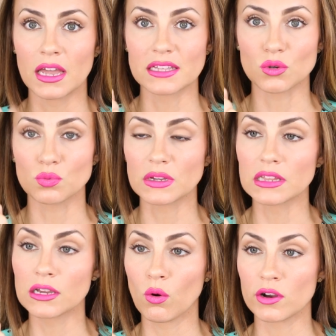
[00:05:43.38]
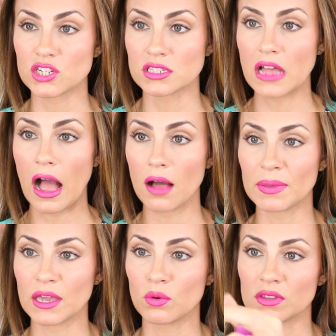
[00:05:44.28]
It's a really gorgeous
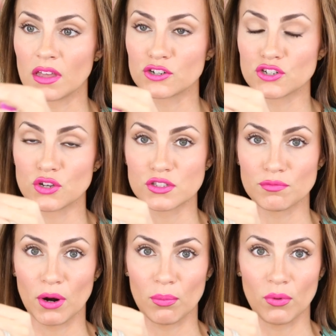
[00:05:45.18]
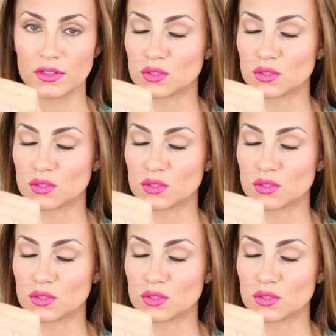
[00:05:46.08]
hot pink with undertones of purple.